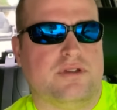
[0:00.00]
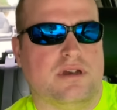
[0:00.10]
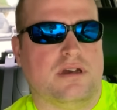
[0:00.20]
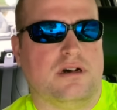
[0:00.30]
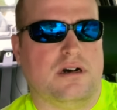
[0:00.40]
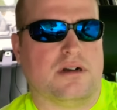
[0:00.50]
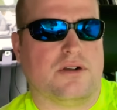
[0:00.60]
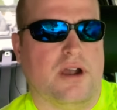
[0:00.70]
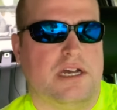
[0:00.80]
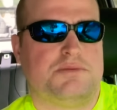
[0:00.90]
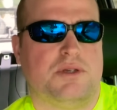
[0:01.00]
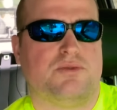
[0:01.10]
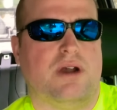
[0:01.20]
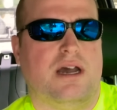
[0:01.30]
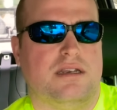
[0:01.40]
a, a Craftsman
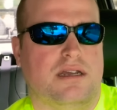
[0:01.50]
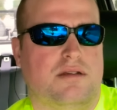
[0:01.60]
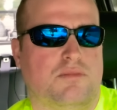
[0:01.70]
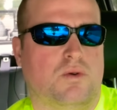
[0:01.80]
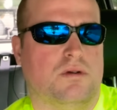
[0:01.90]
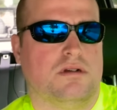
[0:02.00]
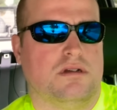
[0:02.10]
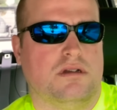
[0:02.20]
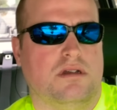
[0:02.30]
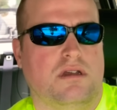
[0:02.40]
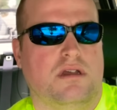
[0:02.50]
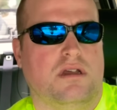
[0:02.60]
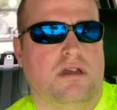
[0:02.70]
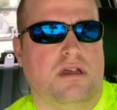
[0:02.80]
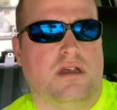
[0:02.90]
riding lawnmower,
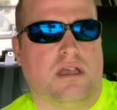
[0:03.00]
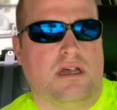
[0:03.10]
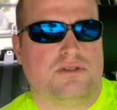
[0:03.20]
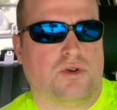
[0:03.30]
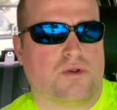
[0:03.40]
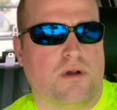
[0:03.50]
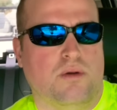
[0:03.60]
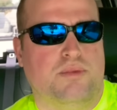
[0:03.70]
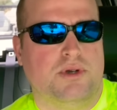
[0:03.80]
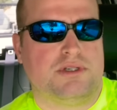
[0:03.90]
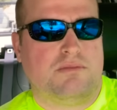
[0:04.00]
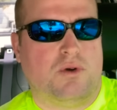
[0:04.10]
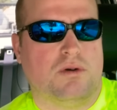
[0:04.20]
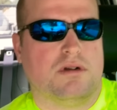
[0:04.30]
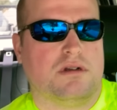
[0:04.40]
a Toro push
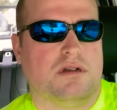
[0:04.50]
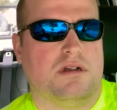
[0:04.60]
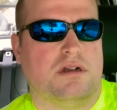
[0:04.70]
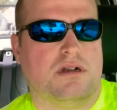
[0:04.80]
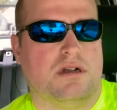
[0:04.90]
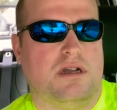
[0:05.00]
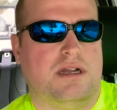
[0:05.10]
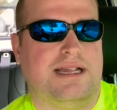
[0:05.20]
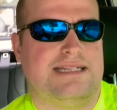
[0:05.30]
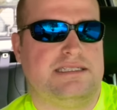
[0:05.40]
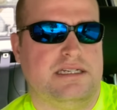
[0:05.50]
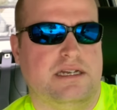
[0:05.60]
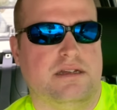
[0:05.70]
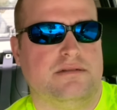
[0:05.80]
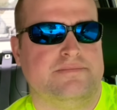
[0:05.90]
mower, and that's it.
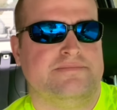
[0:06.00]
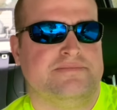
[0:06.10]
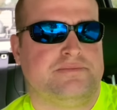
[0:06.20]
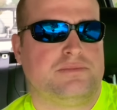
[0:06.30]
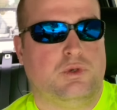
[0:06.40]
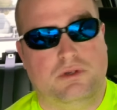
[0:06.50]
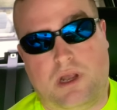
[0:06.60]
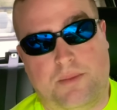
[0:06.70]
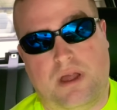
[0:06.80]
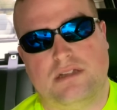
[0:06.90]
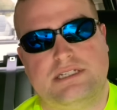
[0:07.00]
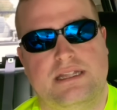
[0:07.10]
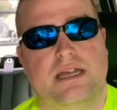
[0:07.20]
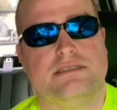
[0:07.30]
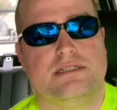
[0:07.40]
Which, I mean, I say
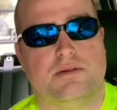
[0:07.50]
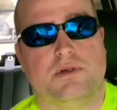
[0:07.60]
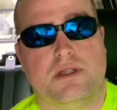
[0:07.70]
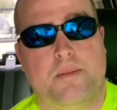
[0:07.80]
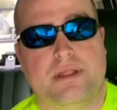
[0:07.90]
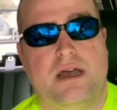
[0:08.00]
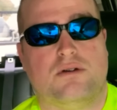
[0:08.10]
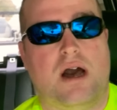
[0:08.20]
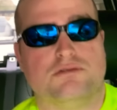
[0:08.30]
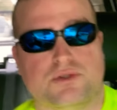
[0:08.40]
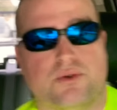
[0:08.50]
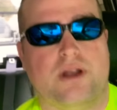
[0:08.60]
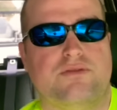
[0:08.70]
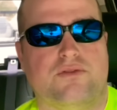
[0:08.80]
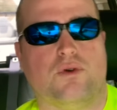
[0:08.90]
that's it, but I mean, that, I was
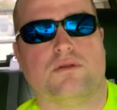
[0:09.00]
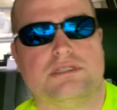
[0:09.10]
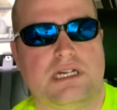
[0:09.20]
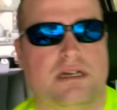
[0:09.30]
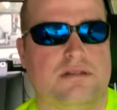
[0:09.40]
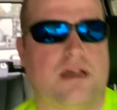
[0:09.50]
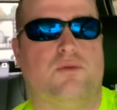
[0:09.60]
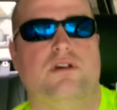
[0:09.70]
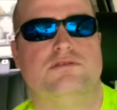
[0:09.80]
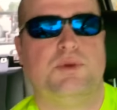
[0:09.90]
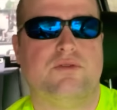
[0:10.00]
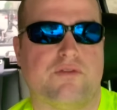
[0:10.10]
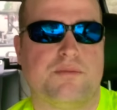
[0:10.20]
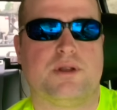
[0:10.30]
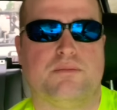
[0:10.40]
grateful for it because I we was moving
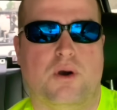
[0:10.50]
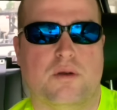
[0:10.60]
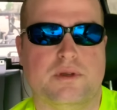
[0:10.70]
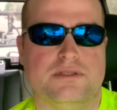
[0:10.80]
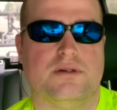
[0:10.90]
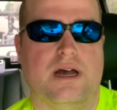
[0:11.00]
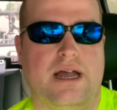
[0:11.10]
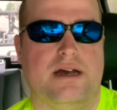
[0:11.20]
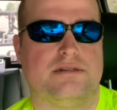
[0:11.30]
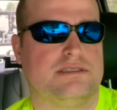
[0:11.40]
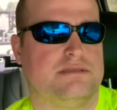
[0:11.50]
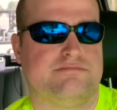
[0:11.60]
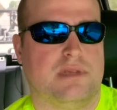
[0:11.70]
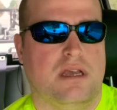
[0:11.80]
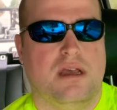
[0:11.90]
from an apartment to a house,
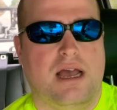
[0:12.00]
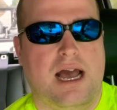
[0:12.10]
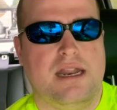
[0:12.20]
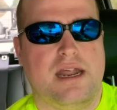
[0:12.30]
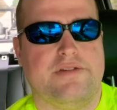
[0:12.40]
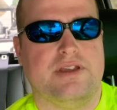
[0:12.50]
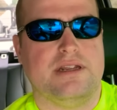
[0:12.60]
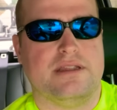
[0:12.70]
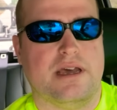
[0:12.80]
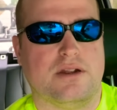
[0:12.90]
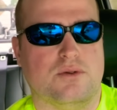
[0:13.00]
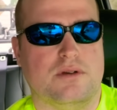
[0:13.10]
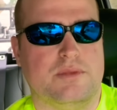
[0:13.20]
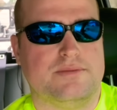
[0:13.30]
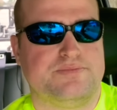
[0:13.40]
and I didn't have any of that
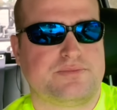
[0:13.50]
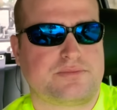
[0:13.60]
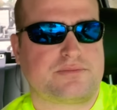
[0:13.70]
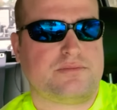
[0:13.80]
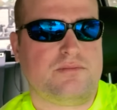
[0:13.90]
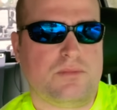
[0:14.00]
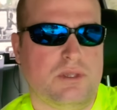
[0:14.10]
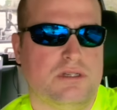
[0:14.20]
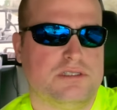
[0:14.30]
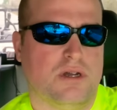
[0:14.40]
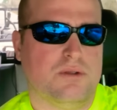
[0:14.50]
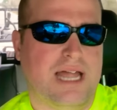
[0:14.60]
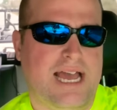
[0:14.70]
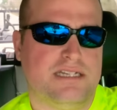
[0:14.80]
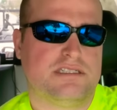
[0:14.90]
equipment. So
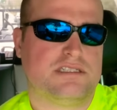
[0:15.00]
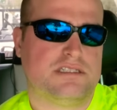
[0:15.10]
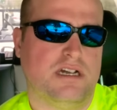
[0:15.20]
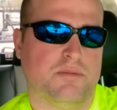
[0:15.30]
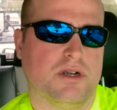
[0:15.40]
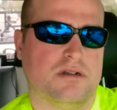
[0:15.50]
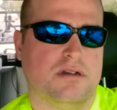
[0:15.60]
last summer,